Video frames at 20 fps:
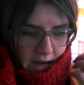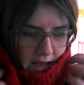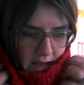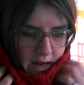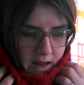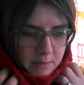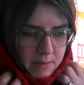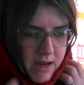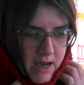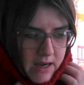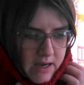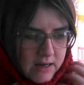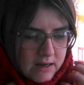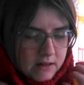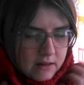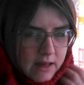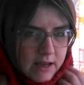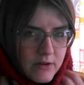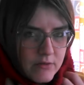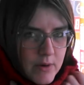it. I'm not
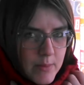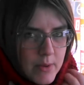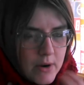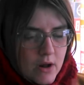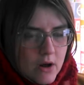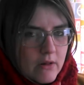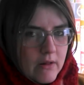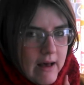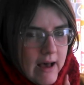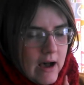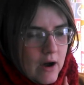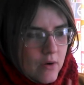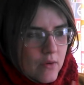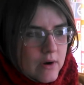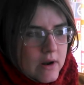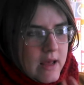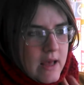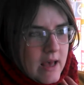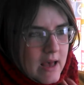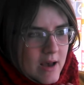gonna like rip it all
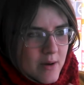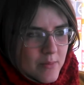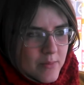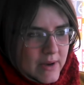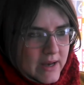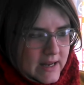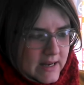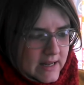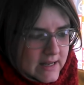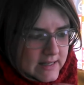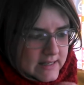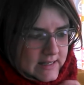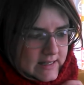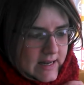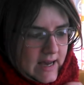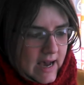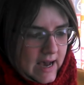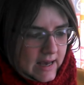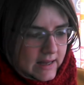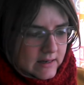out, but it's
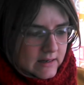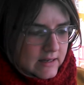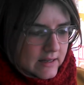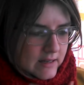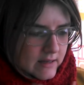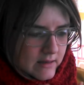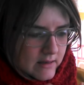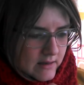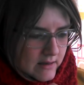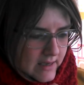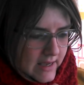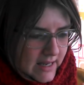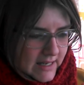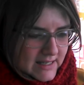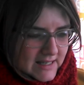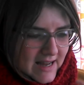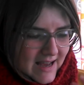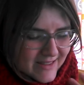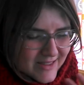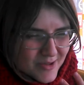not
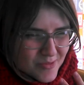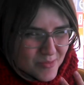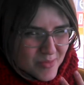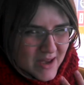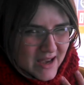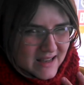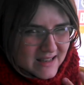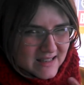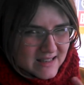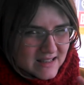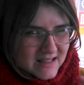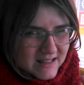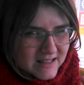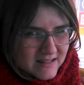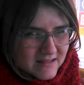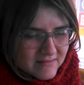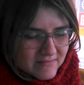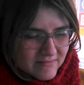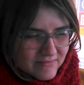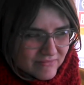the
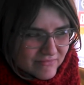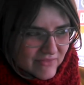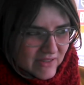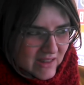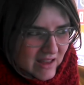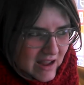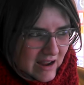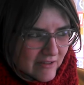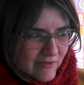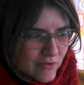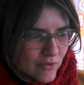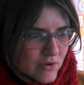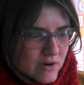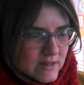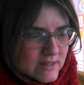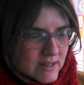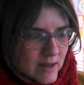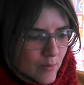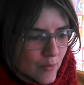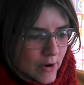best thing for
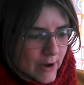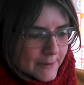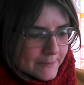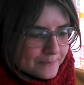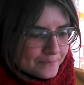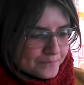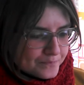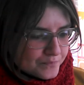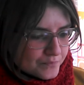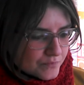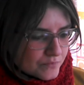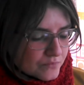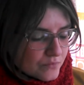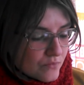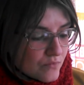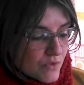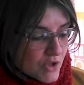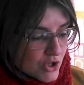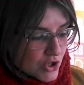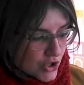someone.
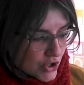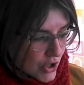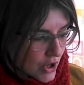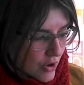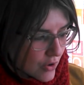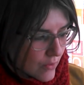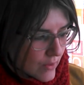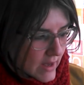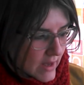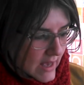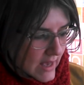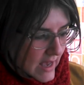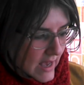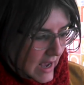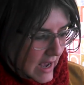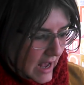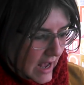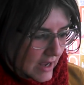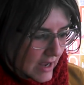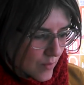So
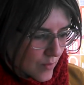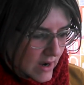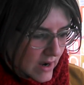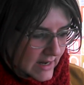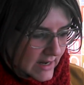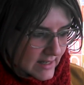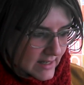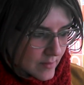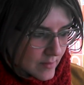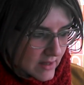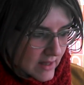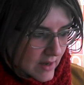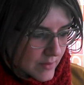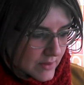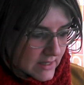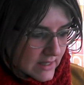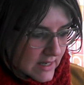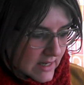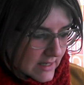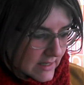I wanted something that
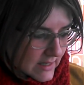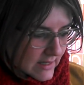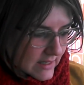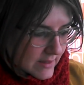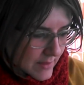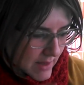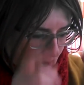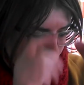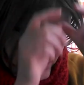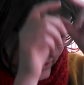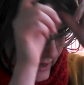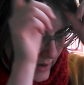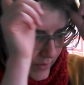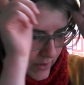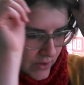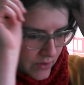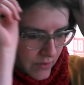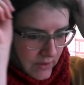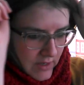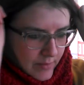was easy to make, that
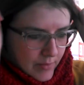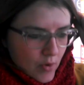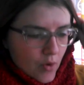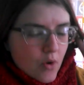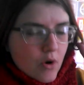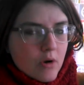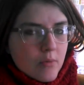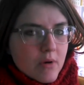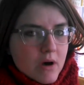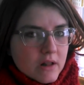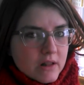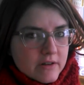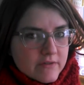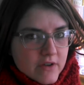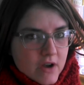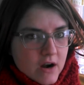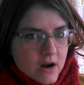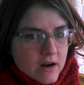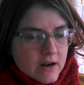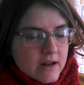would use up a whole ball of
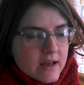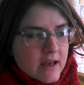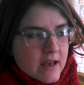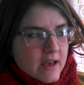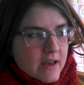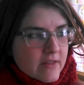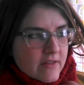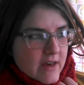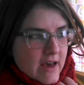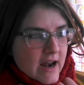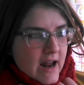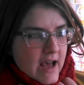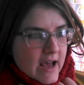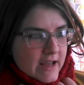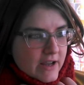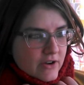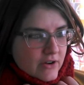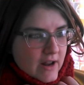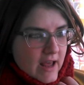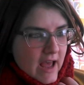yarn that
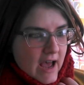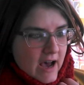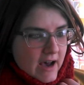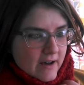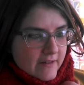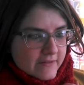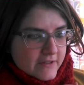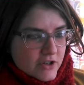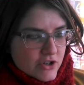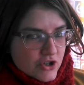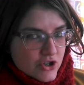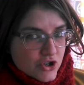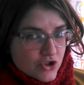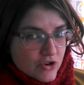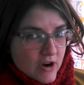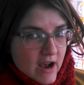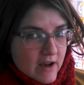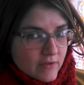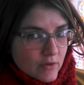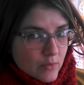I could have to just
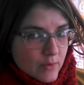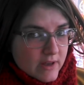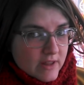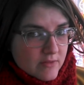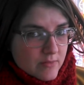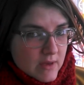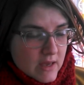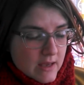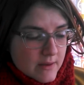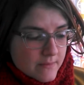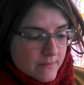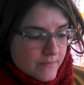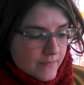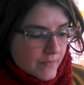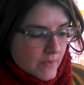travel with me.